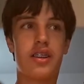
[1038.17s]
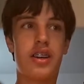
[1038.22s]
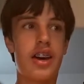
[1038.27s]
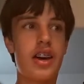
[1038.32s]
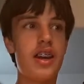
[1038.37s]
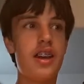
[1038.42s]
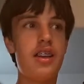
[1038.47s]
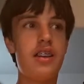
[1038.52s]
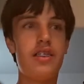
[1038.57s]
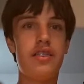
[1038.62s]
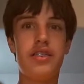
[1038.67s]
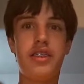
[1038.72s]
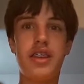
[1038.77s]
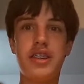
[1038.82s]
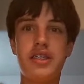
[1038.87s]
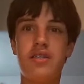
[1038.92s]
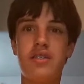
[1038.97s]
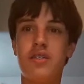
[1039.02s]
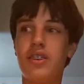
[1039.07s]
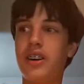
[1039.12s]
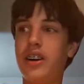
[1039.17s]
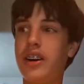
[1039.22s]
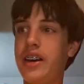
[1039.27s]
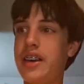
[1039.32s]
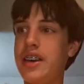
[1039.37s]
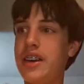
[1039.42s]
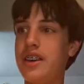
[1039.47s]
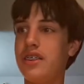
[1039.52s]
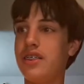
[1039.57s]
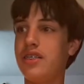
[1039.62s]
kinda, doesn't
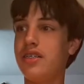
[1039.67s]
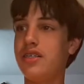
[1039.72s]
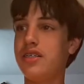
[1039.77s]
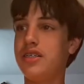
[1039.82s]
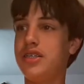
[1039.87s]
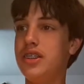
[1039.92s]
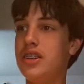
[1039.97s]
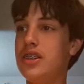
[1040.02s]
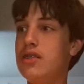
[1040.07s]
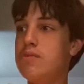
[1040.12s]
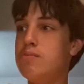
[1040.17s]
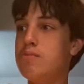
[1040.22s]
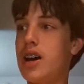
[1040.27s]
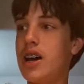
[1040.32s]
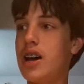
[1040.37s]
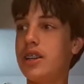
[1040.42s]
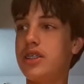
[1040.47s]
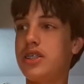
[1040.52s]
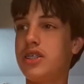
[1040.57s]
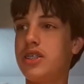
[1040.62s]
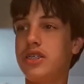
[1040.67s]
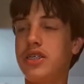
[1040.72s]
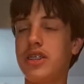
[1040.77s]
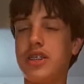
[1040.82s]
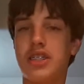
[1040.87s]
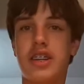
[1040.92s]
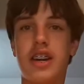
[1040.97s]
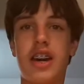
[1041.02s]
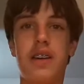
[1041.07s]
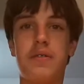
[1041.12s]
really do much,
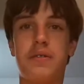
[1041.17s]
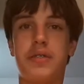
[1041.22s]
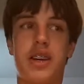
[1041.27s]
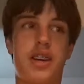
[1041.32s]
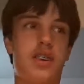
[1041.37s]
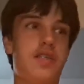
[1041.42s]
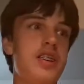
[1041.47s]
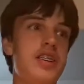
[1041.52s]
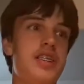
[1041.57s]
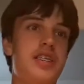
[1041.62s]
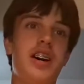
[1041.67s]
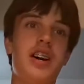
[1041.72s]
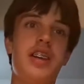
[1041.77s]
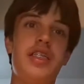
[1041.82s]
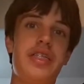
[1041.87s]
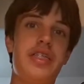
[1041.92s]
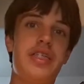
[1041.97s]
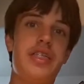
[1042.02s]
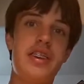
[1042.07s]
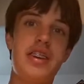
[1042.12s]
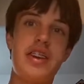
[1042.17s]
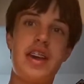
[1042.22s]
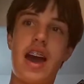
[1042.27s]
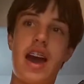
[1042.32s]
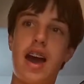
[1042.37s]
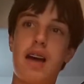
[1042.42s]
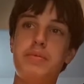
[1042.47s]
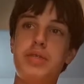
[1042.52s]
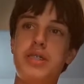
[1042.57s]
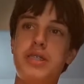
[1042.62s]
just kind of carries on
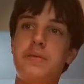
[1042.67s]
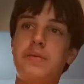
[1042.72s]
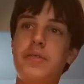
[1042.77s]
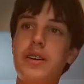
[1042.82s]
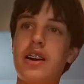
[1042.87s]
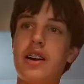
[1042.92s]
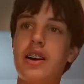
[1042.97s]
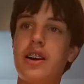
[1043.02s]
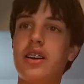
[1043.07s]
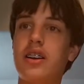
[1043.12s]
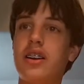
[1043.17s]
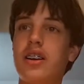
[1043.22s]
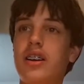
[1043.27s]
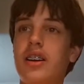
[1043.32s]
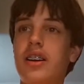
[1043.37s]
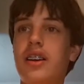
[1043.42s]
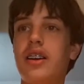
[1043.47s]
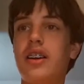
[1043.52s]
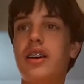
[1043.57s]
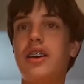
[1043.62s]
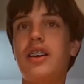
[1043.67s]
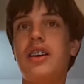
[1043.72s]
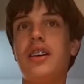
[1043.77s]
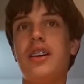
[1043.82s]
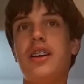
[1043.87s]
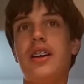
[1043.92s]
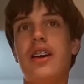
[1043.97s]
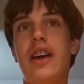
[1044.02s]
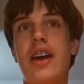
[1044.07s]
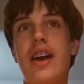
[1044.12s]
the atmosphere,
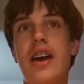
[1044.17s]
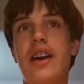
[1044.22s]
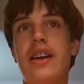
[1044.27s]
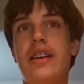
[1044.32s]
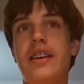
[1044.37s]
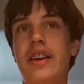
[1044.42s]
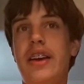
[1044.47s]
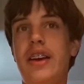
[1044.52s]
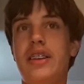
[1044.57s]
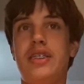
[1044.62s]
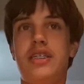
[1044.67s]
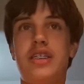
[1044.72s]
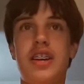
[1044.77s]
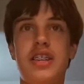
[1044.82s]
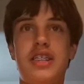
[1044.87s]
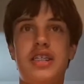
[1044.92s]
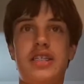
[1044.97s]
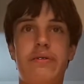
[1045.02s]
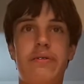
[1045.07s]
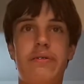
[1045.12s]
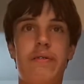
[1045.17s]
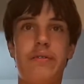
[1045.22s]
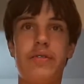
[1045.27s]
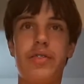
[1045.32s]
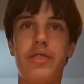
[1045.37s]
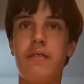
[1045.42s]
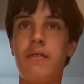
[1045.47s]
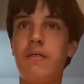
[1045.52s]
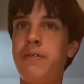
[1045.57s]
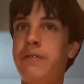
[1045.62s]
and it just
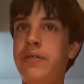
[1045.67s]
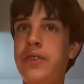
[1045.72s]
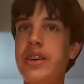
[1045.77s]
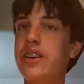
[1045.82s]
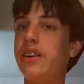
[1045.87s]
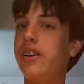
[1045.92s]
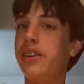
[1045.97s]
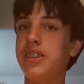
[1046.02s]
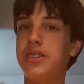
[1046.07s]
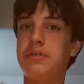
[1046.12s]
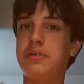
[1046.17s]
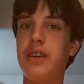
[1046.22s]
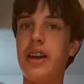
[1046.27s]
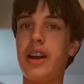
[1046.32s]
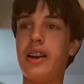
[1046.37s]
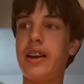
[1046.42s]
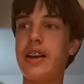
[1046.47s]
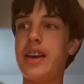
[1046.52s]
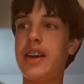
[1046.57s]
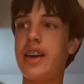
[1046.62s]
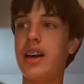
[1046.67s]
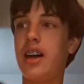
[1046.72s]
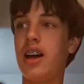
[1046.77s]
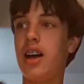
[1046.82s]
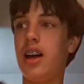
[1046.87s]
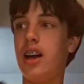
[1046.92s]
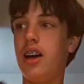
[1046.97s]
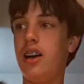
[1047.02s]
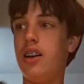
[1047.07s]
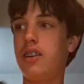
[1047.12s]
feels very,
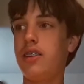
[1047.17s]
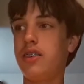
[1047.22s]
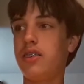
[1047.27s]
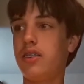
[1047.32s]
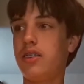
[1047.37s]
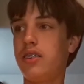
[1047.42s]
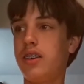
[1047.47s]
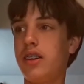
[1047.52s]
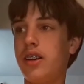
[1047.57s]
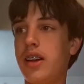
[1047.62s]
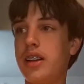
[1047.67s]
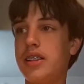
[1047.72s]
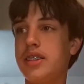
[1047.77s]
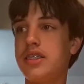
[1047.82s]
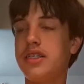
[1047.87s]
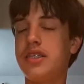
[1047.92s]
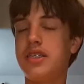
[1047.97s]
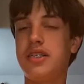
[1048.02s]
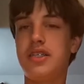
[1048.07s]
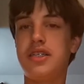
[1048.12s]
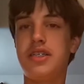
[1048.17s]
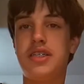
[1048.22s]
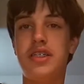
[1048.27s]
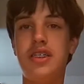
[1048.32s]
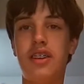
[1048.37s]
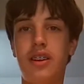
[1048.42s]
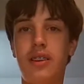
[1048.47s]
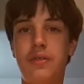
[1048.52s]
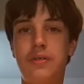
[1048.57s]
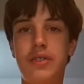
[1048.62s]
it
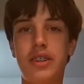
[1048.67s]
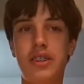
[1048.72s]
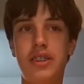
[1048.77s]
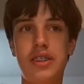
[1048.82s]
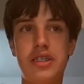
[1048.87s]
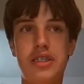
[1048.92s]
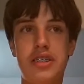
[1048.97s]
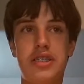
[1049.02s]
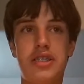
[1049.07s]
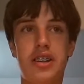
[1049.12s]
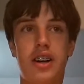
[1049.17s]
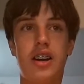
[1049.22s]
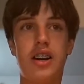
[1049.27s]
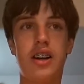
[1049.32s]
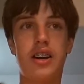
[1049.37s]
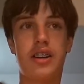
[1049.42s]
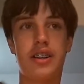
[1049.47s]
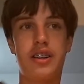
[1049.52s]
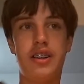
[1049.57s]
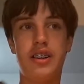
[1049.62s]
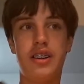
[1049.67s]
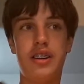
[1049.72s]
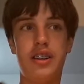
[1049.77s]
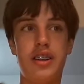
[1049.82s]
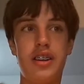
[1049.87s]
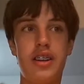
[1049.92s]
still feels dark,